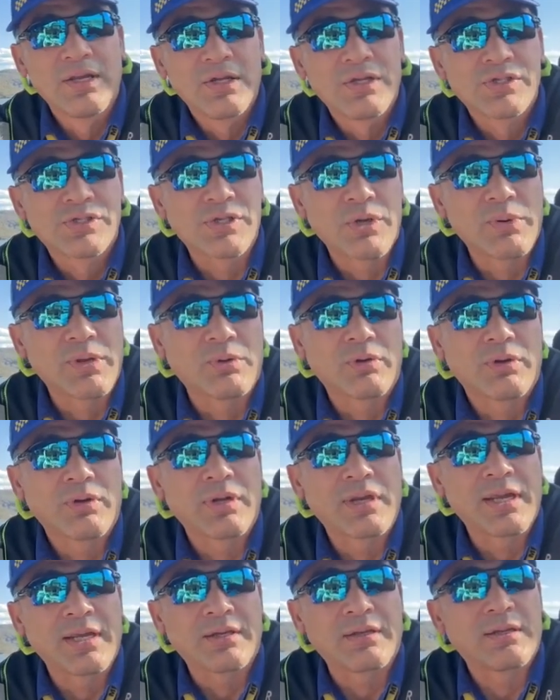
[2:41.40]
So
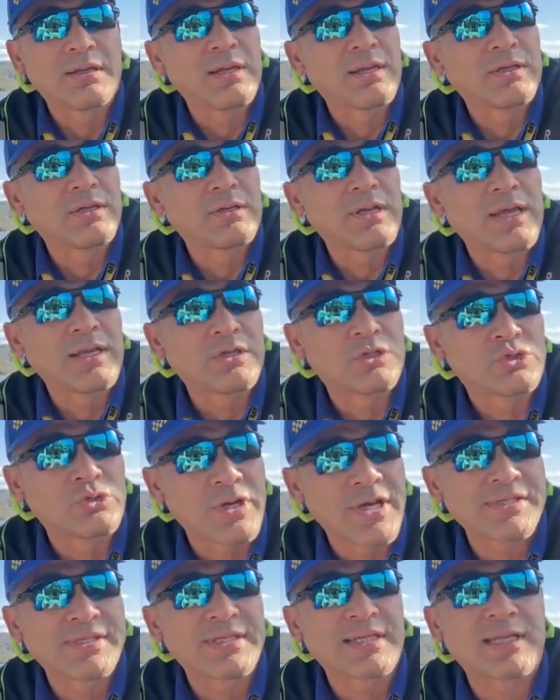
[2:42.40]
it
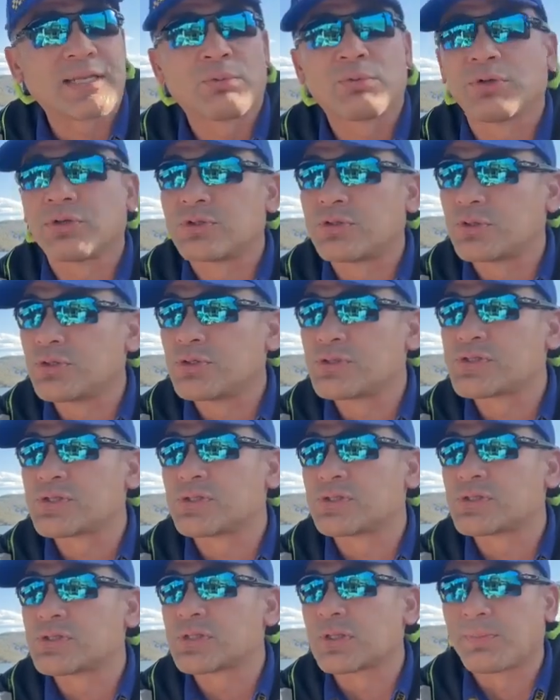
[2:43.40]
drastically
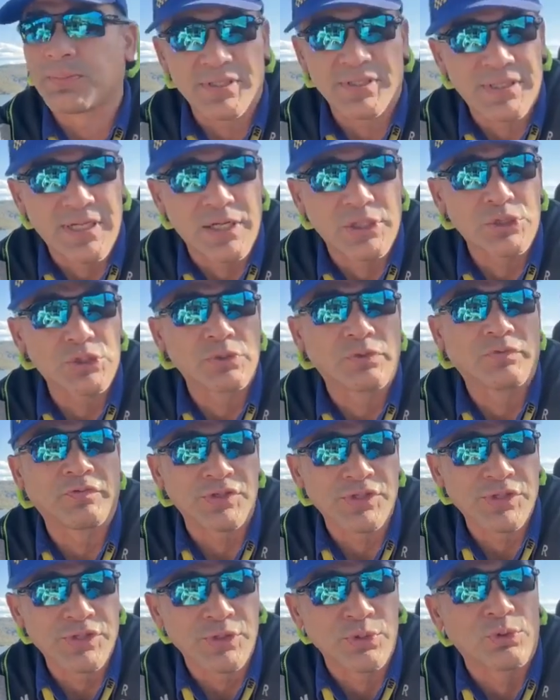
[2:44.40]
reduces the potential for
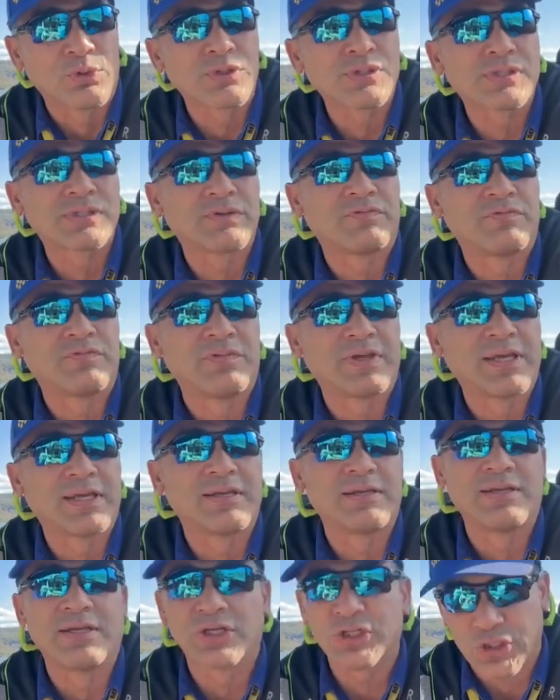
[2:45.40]
source of
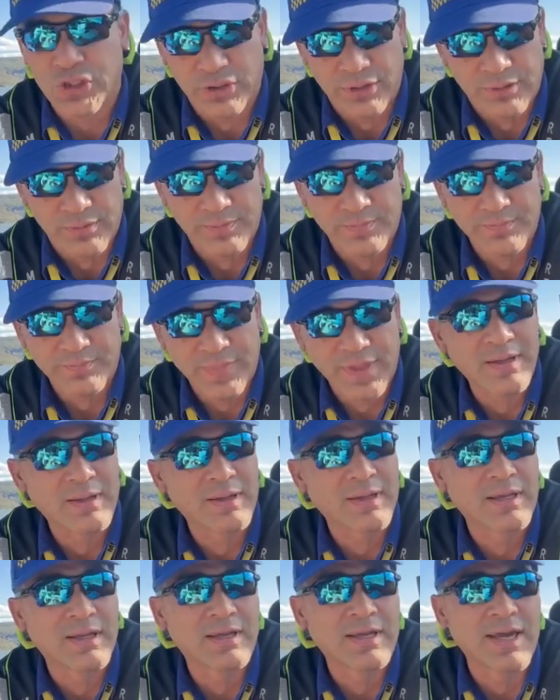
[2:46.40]
ignition,
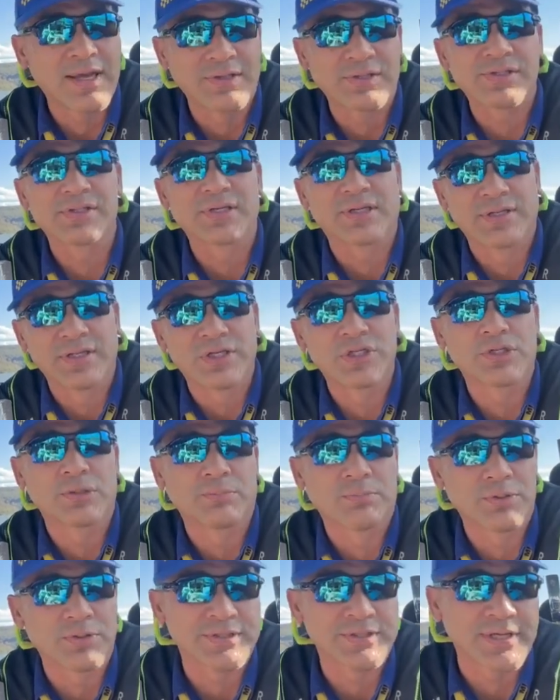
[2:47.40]
hence
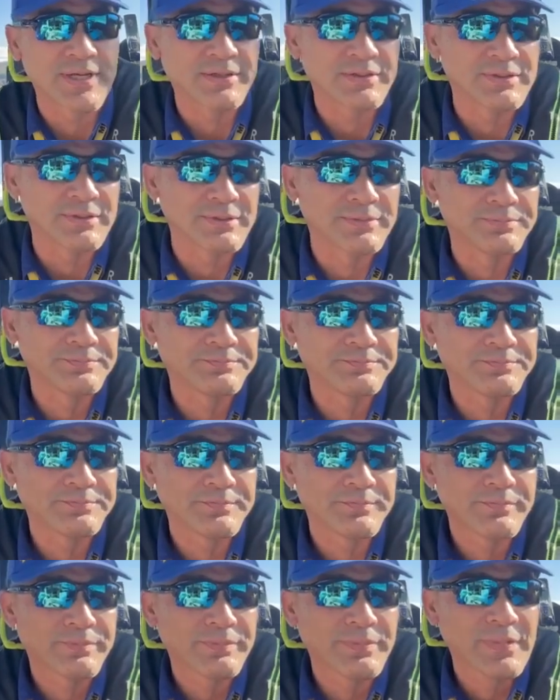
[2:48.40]
ignition protected.
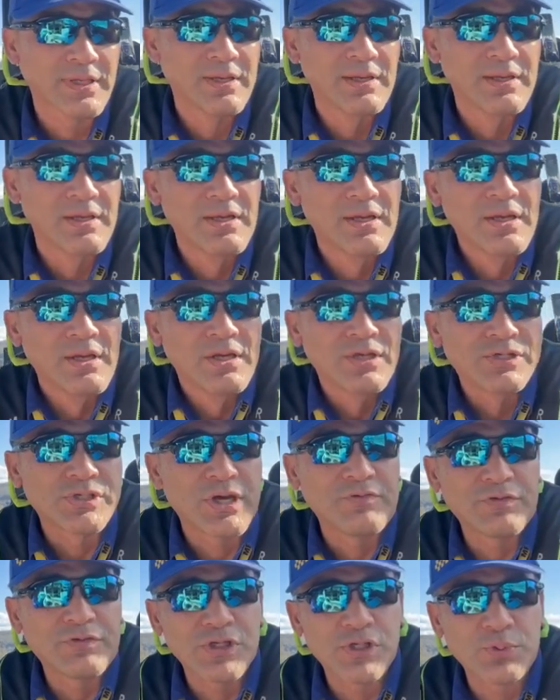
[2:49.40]
So
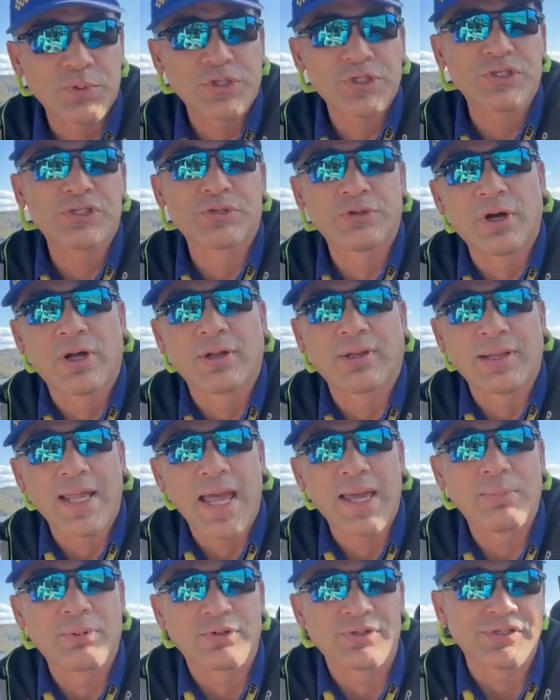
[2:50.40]
if the switch is not
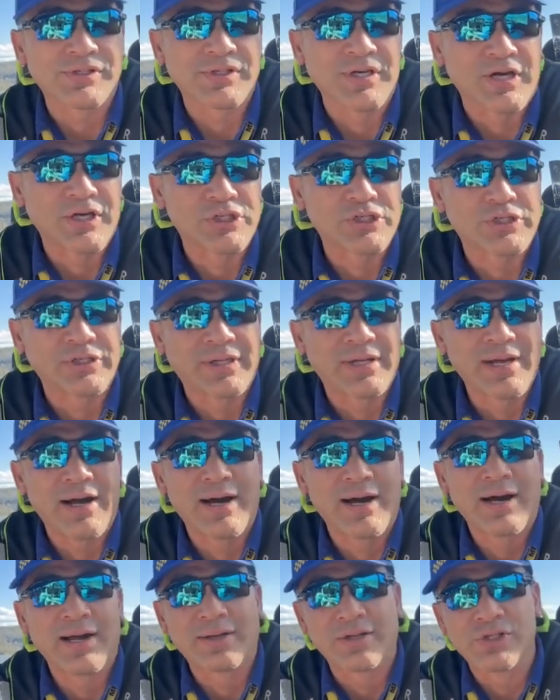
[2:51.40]
labelled as such, you
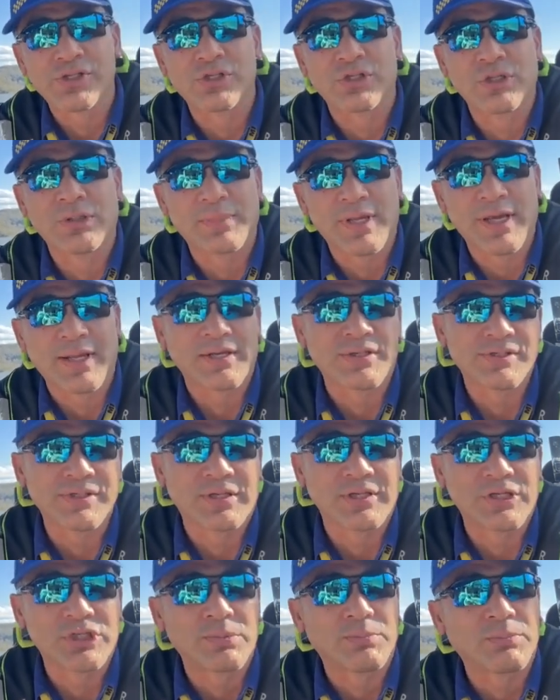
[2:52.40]
can't assume that it's
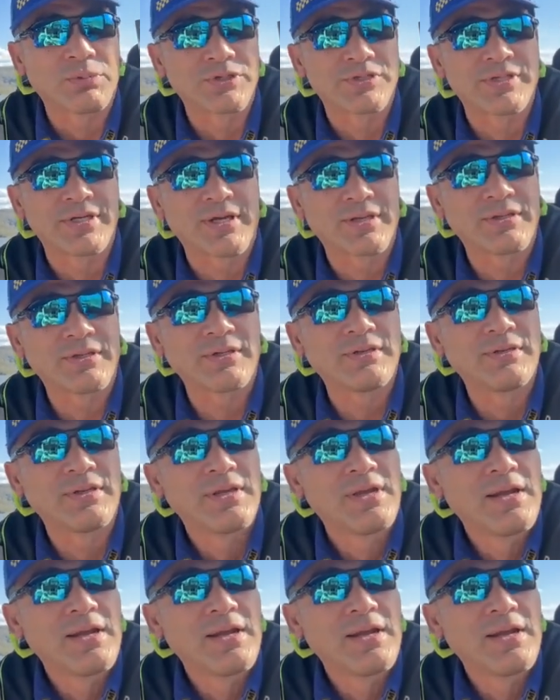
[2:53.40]
ignition protected.